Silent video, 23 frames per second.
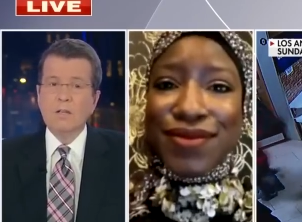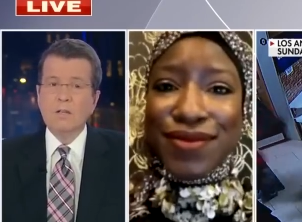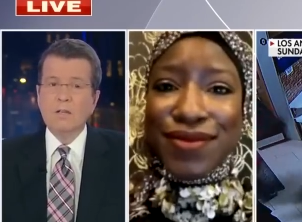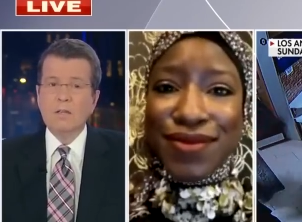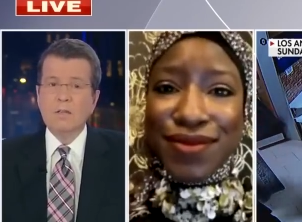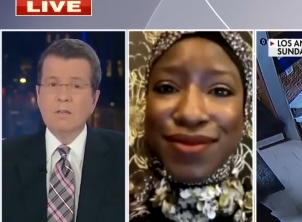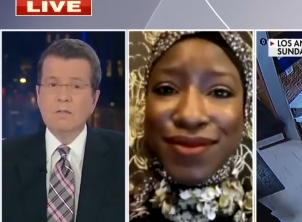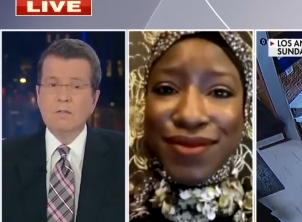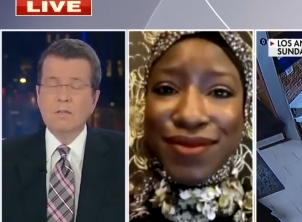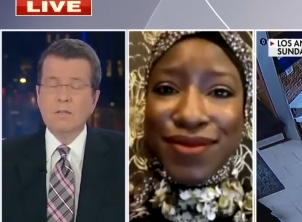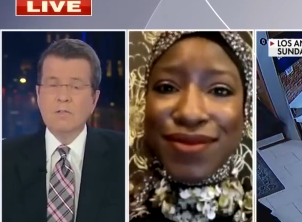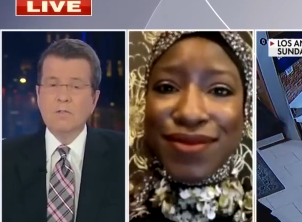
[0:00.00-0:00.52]

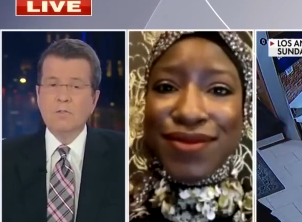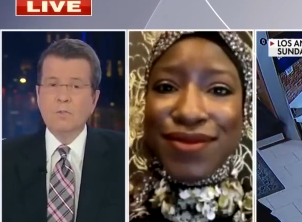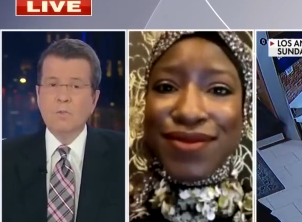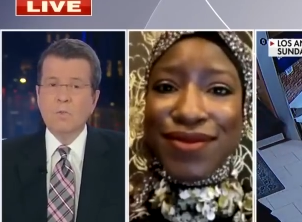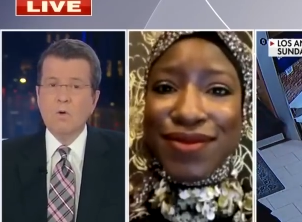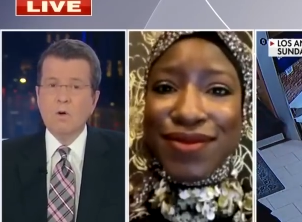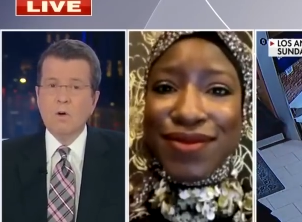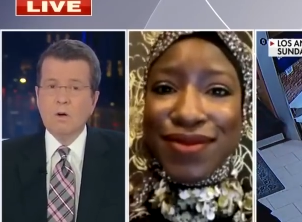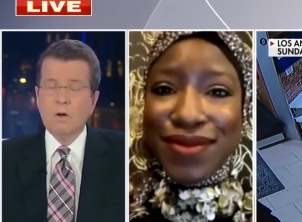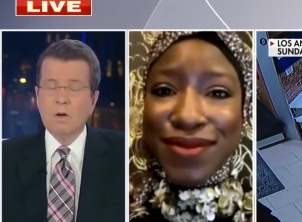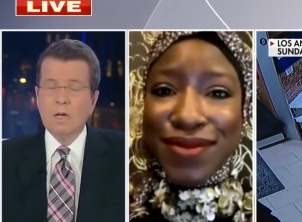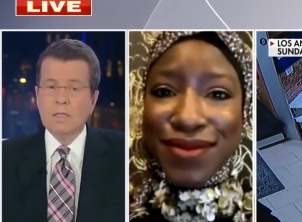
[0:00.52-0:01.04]
Speaker 1: they, they
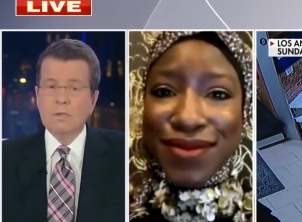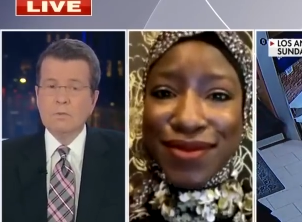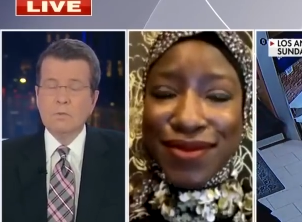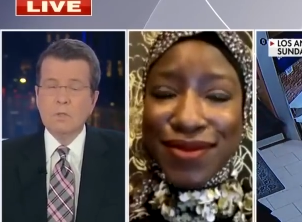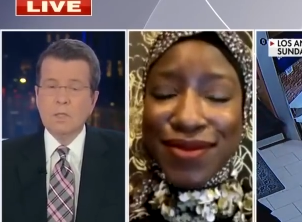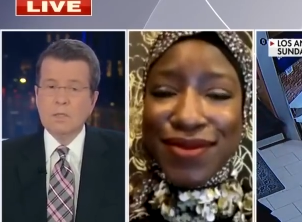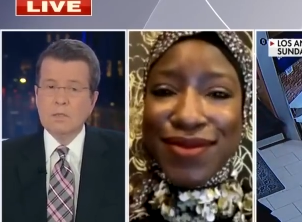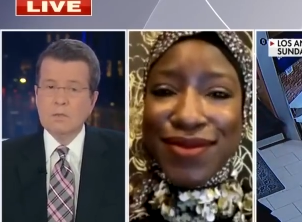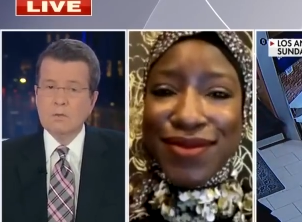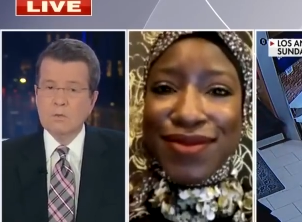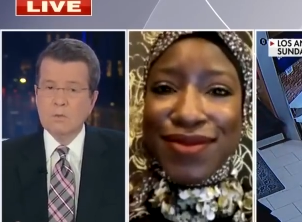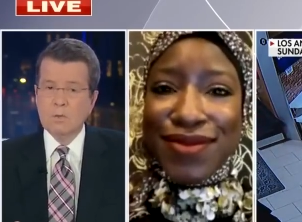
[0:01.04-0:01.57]
swore at
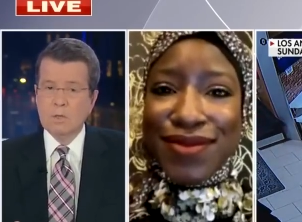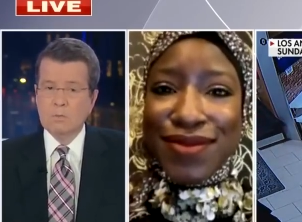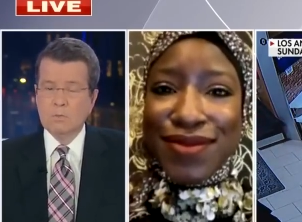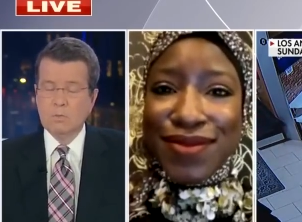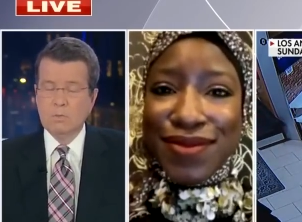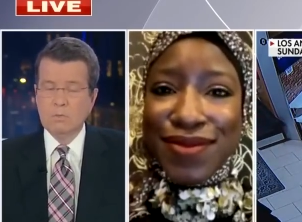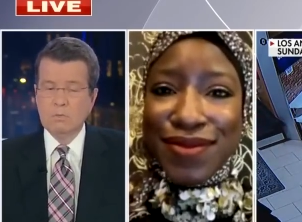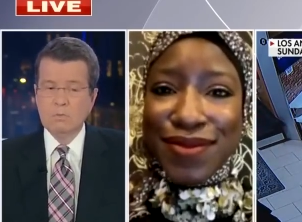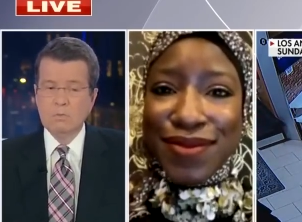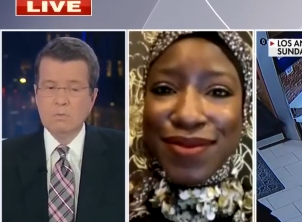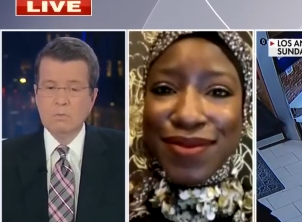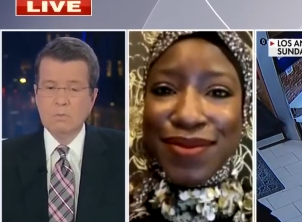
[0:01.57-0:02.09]
what what
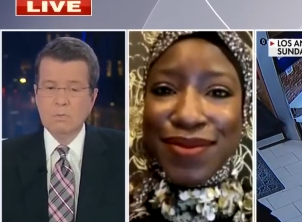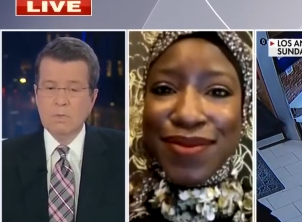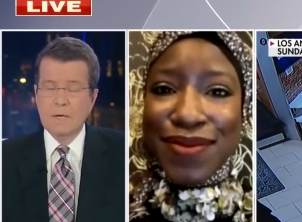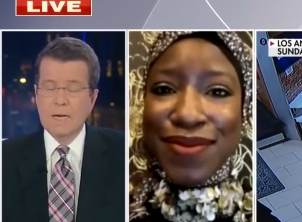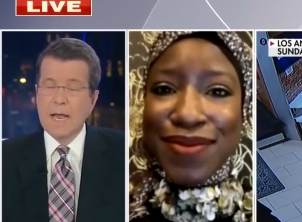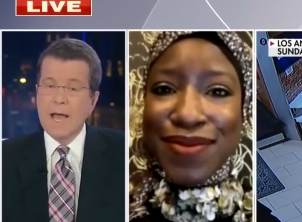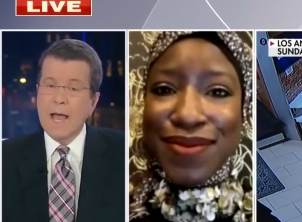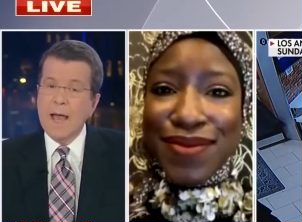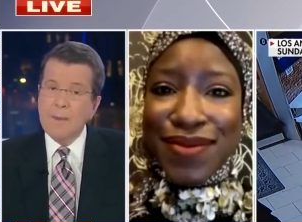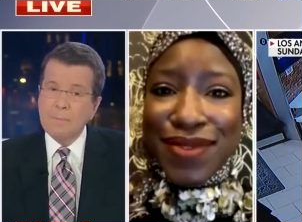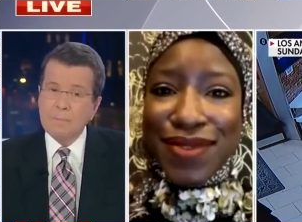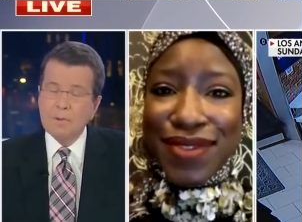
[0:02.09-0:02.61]

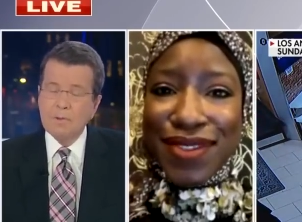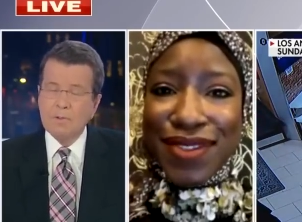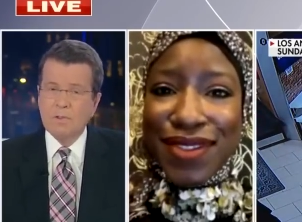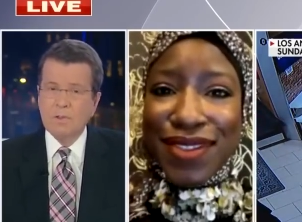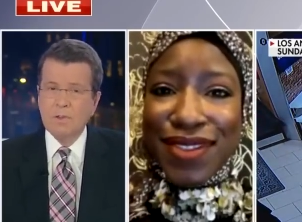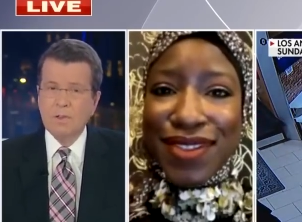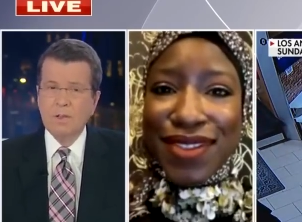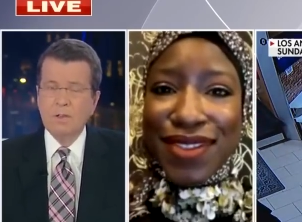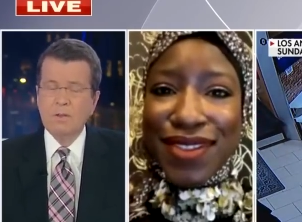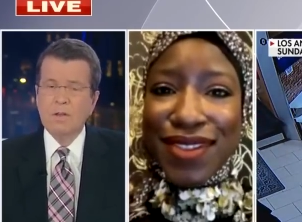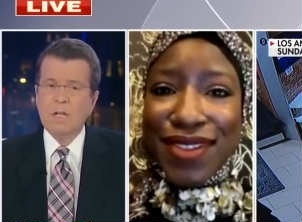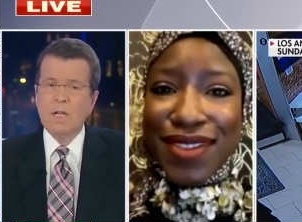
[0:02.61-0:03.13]
what happened
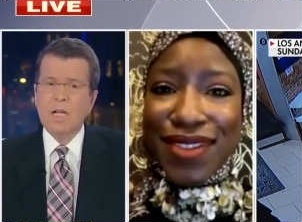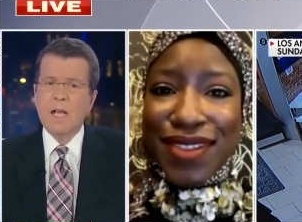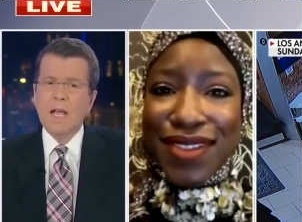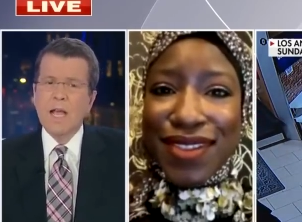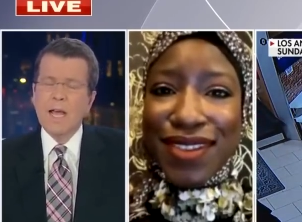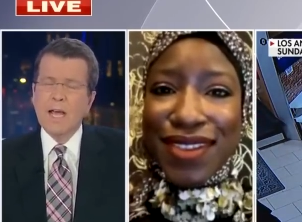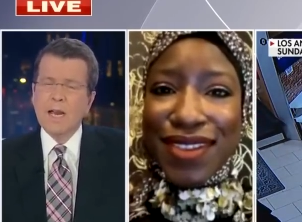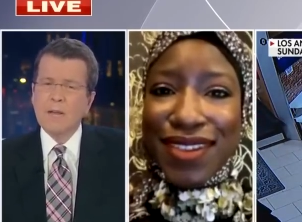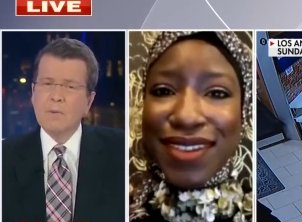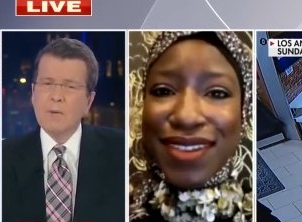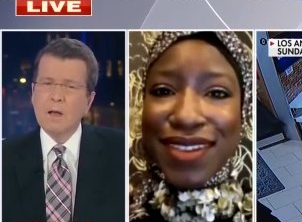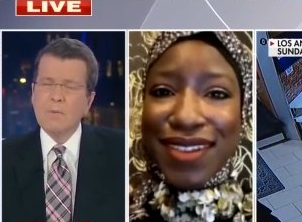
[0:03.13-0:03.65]
to you.
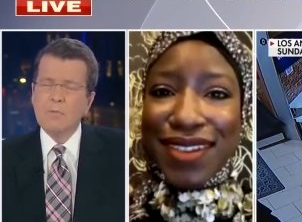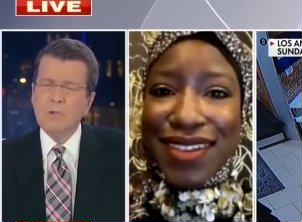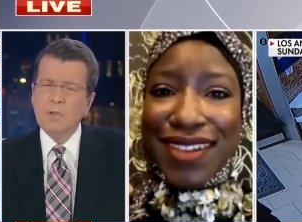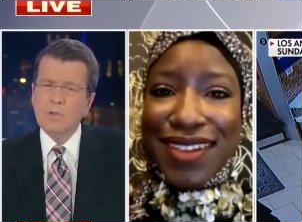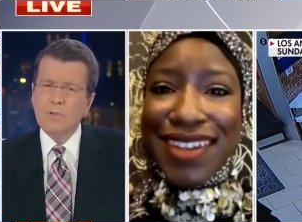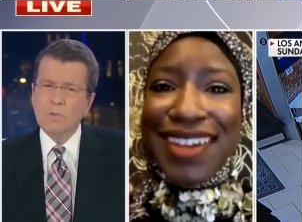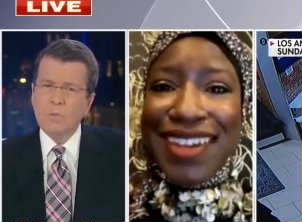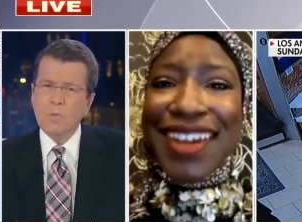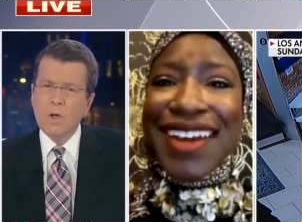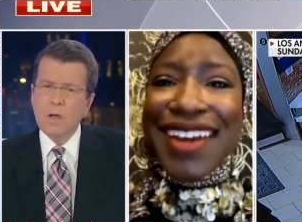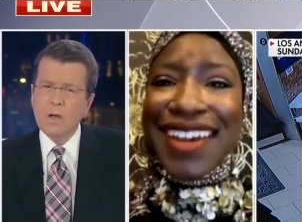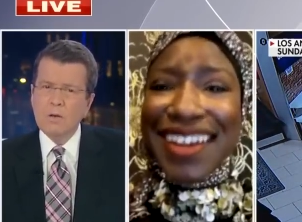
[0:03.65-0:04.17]
And I'm, I'm
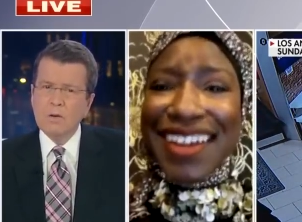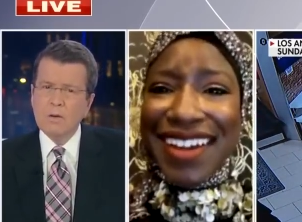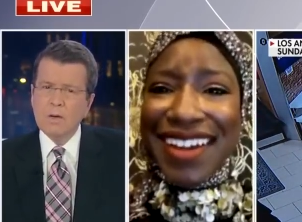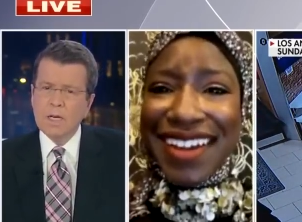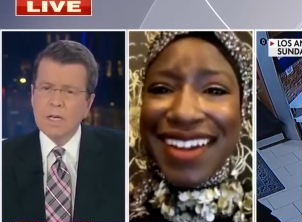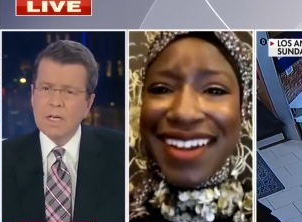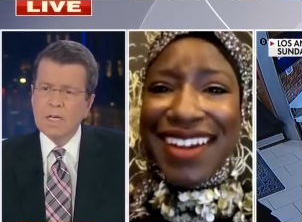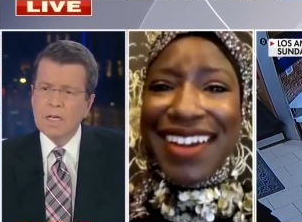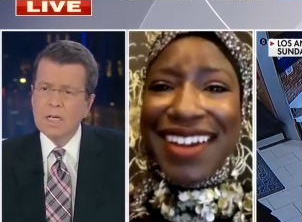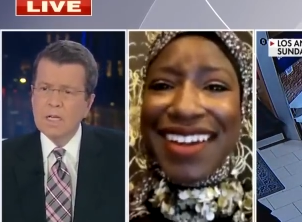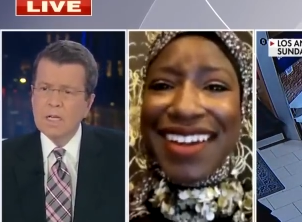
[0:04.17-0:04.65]
just wondering,